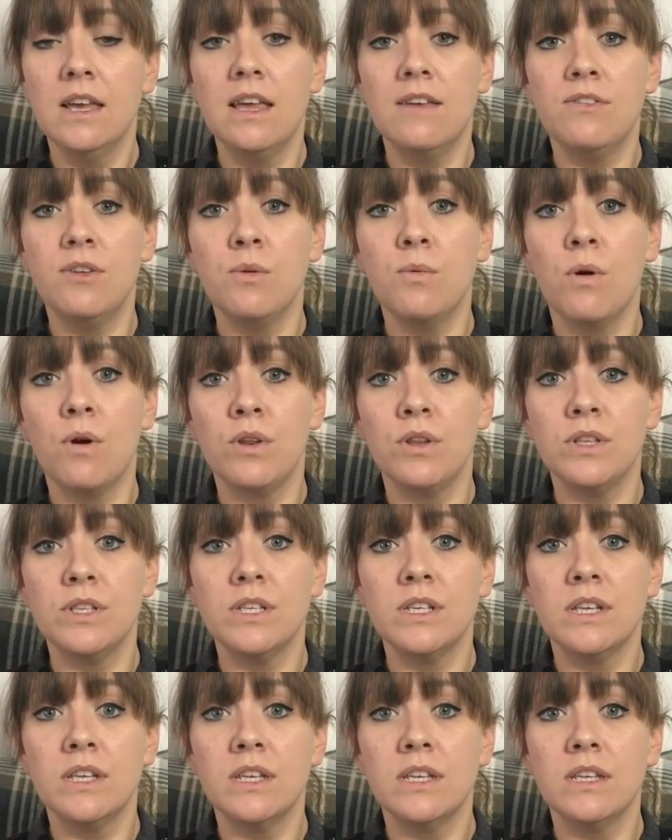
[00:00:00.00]
If
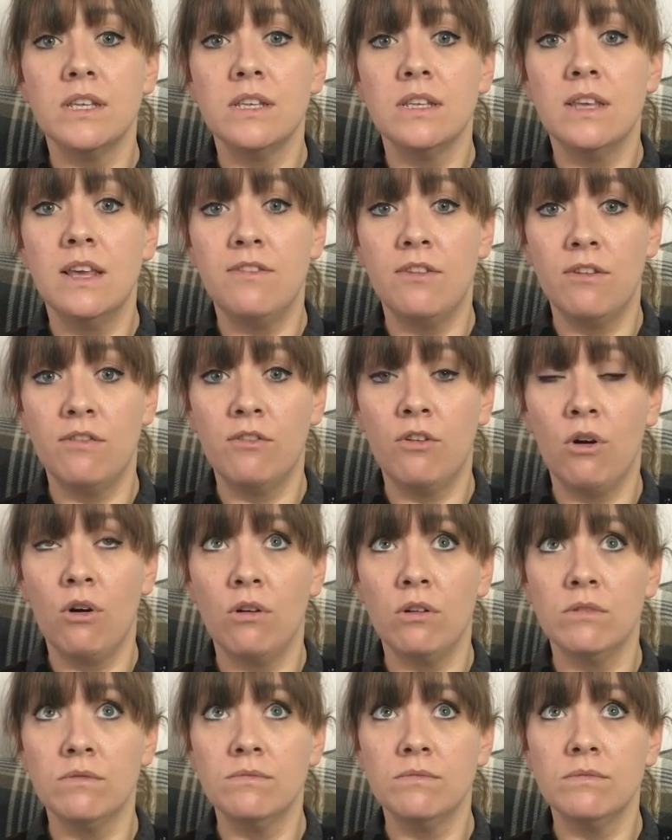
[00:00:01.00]
you've
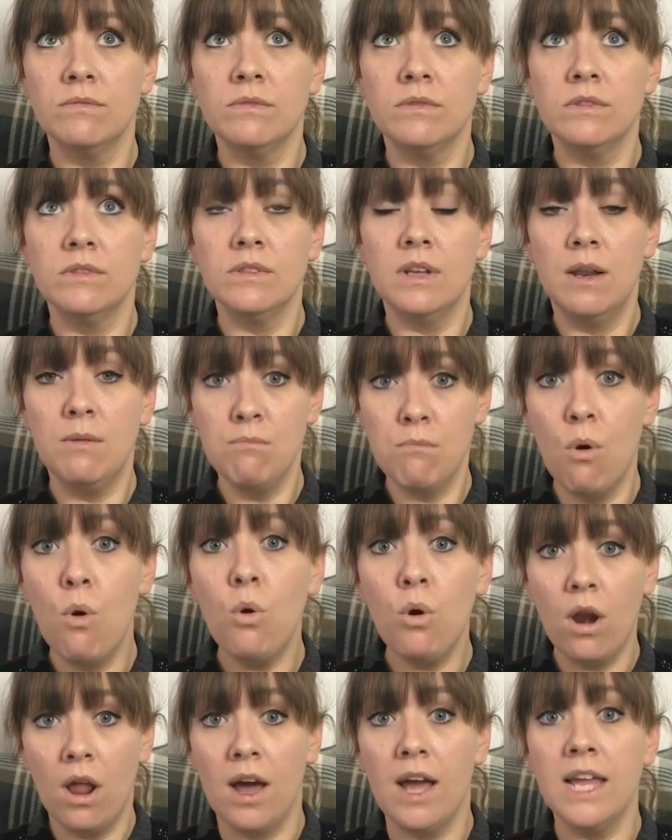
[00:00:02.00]
got
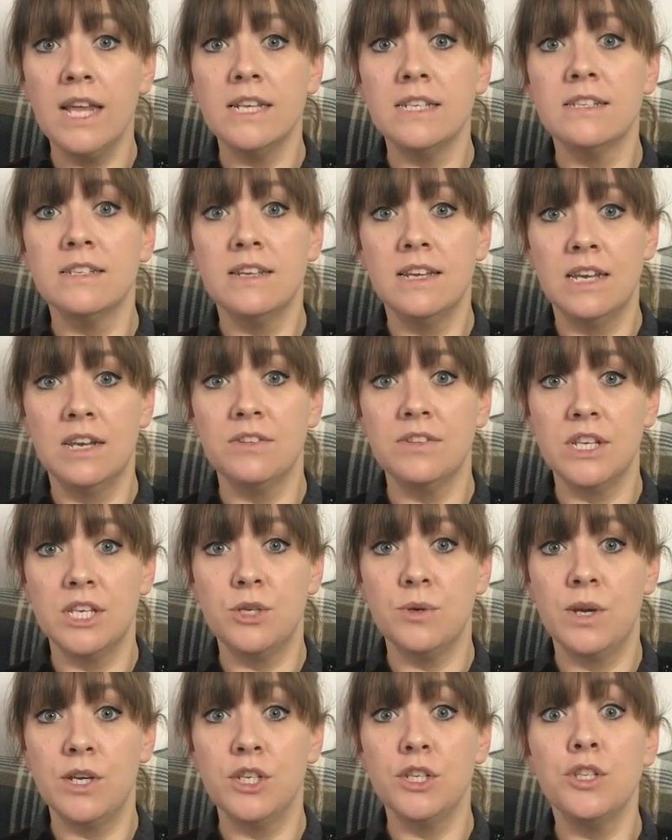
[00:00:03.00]
more light in your
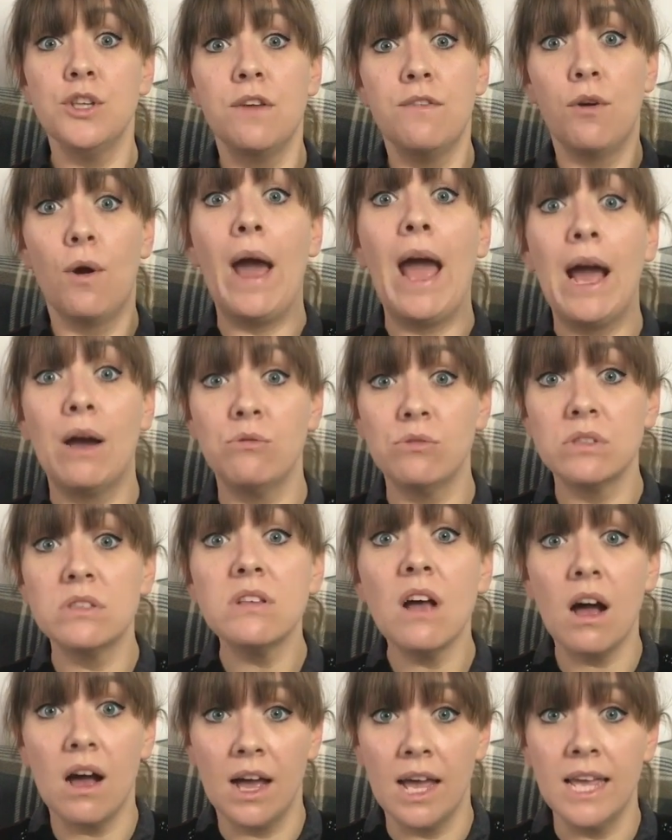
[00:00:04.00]
situation, so if you're
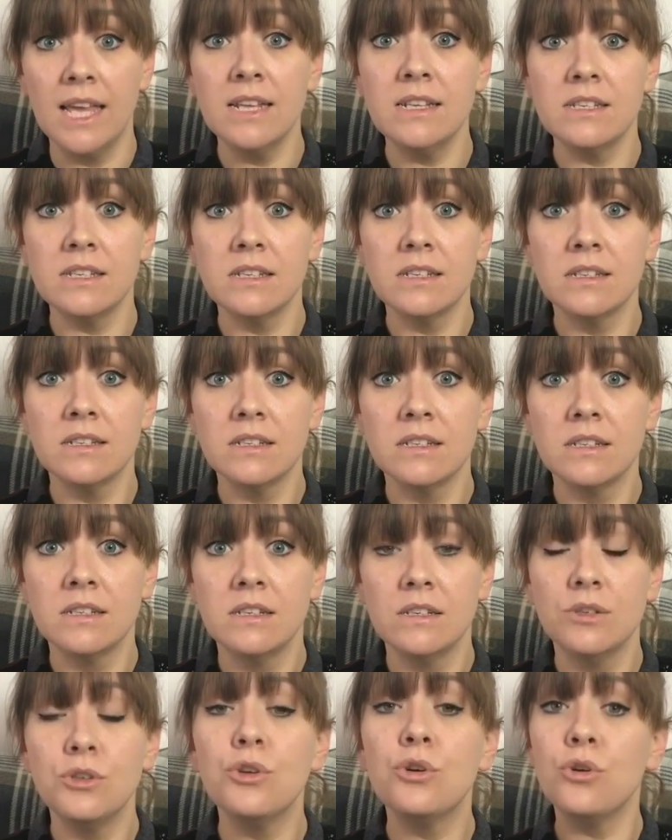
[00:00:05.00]
outside,
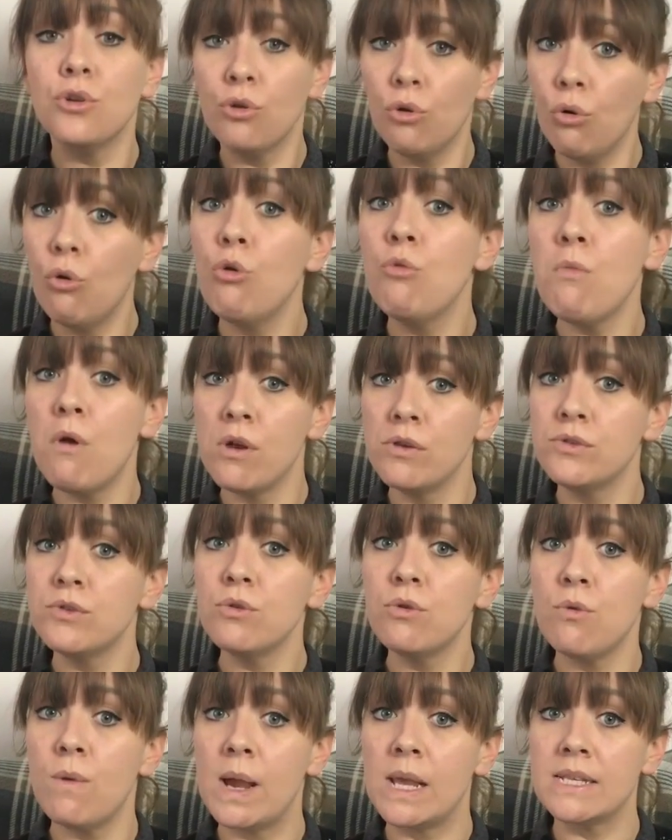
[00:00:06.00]
you can almost
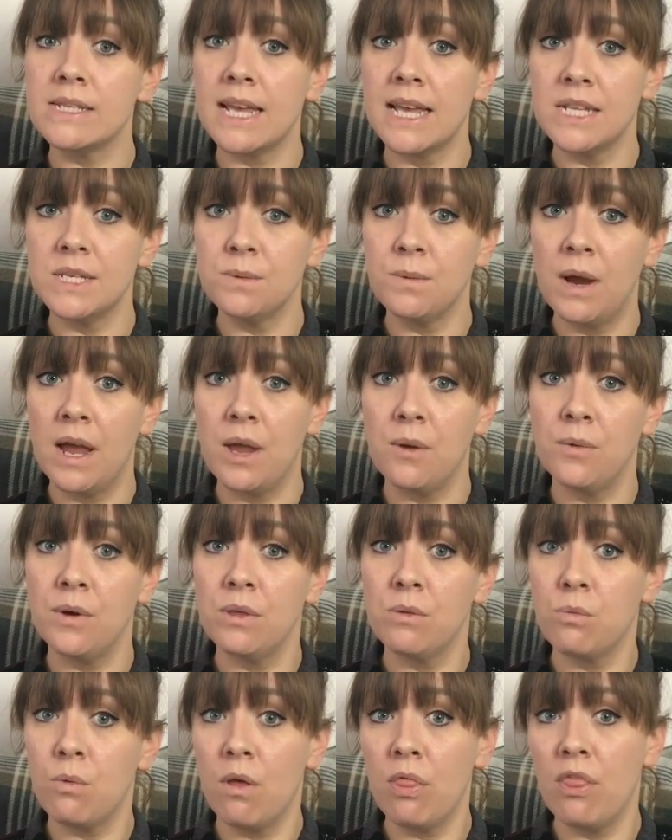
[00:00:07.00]
always get away
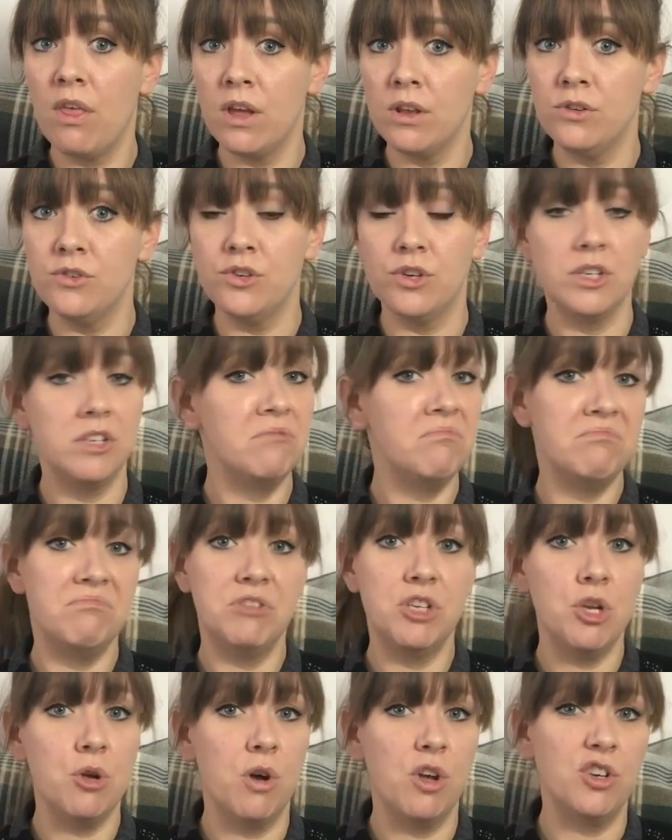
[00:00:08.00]
with 100,
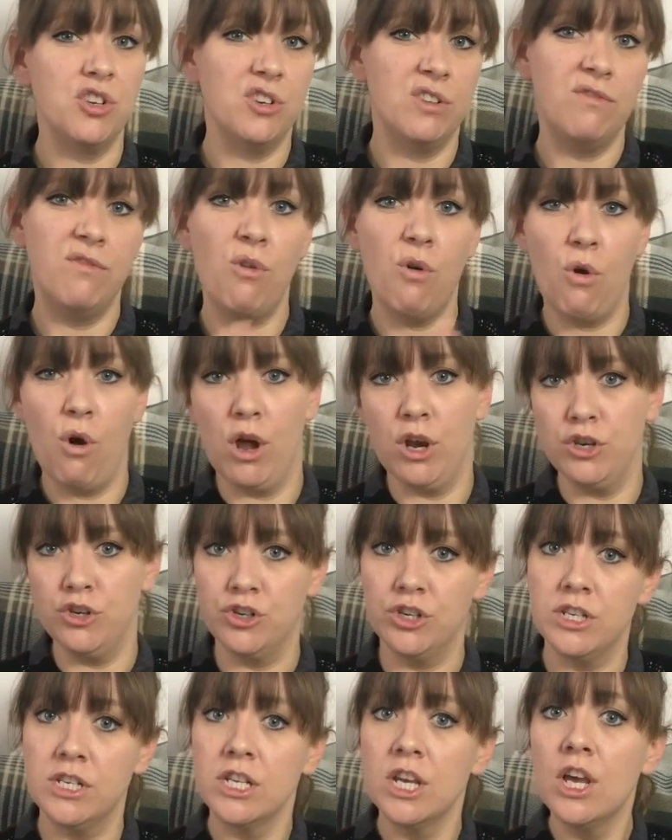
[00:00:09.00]
200,
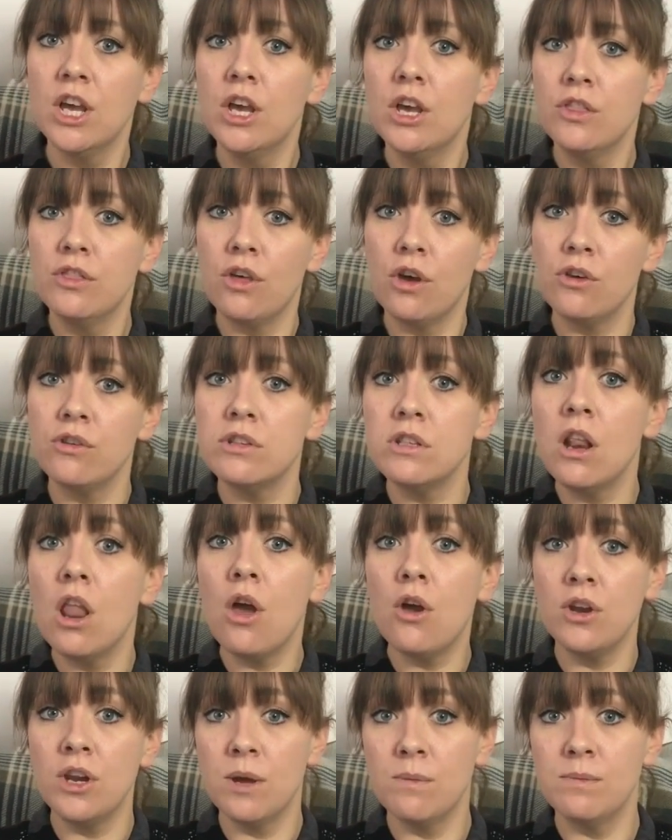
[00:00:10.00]
400, those
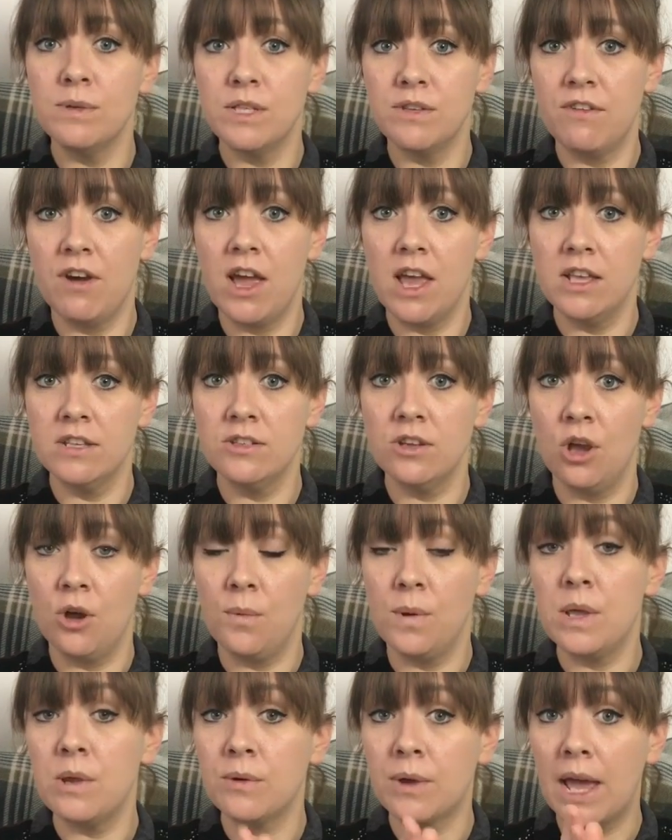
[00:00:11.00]
low numbers of
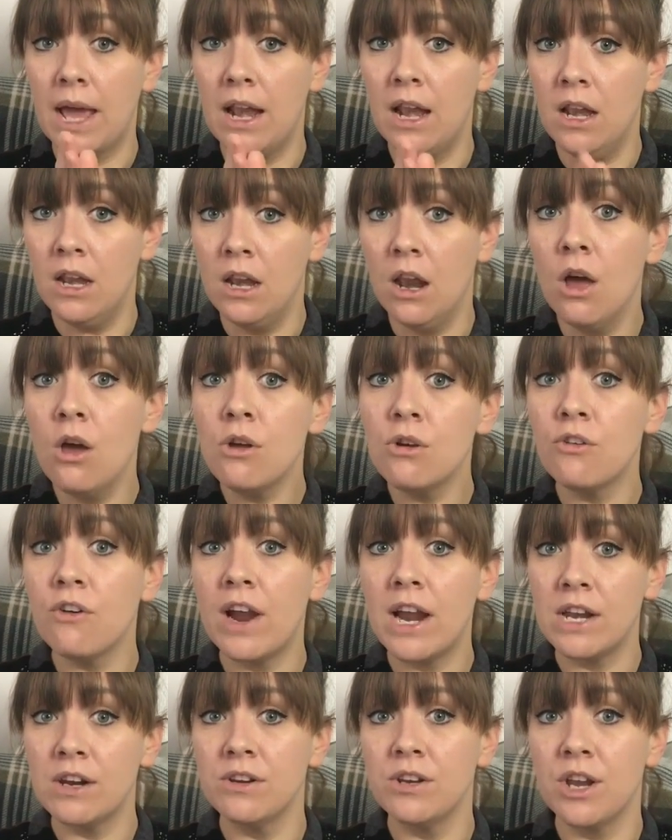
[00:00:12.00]
ISO where you'll get low
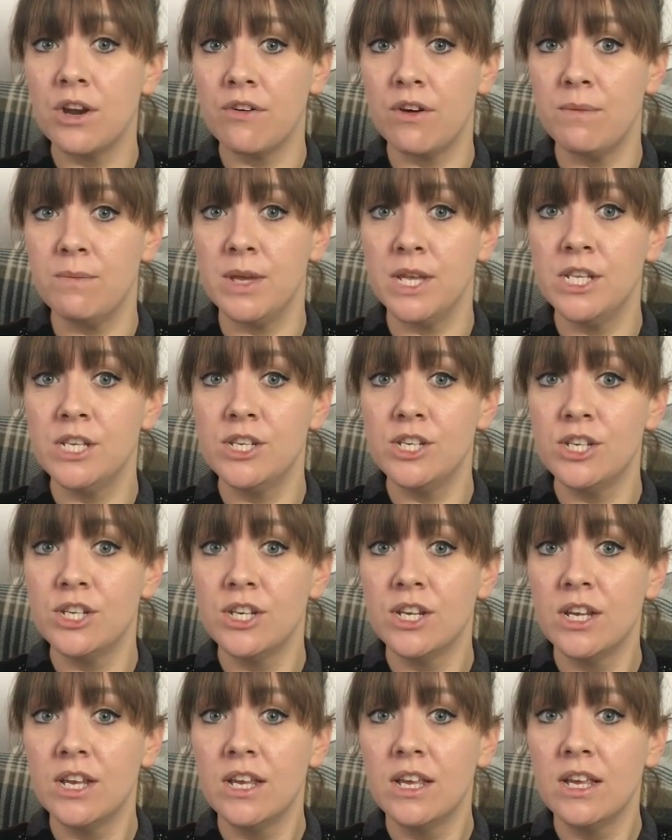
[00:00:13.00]
grain on your image,